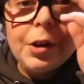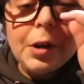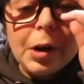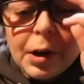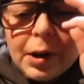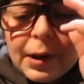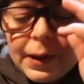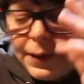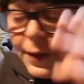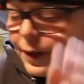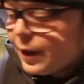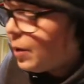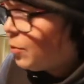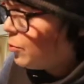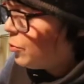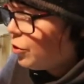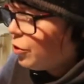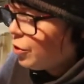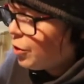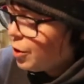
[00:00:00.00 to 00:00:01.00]
done. I think I'm
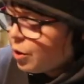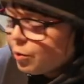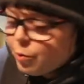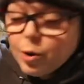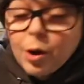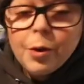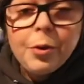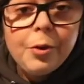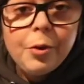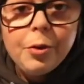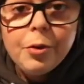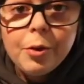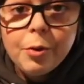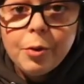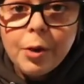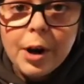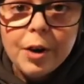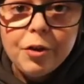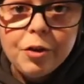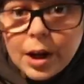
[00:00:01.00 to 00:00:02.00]
just going to run through the
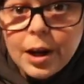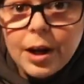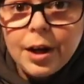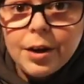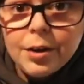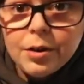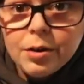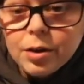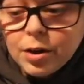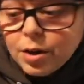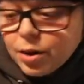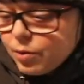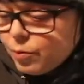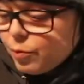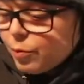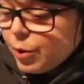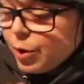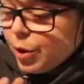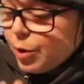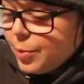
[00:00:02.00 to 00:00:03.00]
rest and uh,
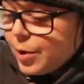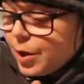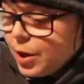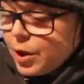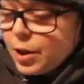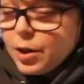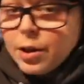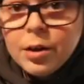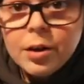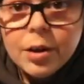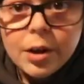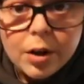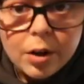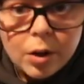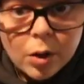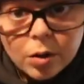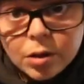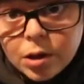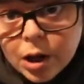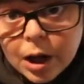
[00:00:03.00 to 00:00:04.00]
we're going to be eating in
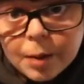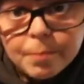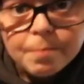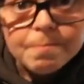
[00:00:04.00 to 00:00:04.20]
no time.